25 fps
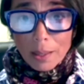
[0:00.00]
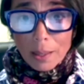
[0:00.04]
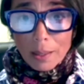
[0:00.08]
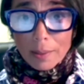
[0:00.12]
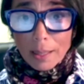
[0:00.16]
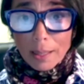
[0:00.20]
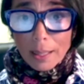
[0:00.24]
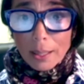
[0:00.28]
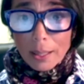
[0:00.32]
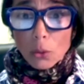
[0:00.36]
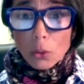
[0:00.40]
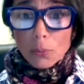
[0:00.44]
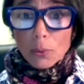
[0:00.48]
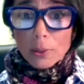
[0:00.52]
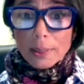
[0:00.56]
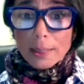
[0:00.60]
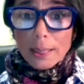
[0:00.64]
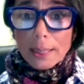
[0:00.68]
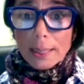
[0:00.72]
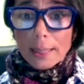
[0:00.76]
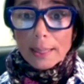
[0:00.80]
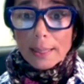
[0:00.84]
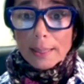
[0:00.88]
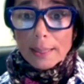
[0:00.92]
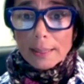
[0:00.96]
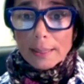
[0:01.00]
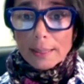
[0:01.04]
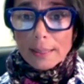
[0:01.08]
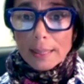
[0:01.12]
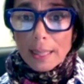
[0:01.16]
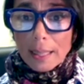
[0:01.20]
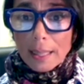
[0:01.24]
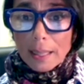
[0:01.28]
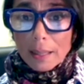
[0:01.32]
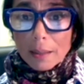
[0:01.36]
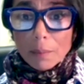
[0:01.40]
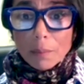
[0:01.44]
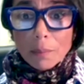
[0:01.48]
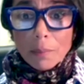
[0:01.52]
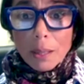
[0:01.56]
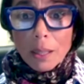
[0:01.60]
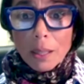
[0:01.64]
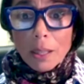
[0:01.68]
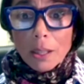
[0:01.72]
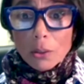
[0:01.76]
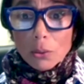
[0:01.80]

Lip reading: Thank you for taking the time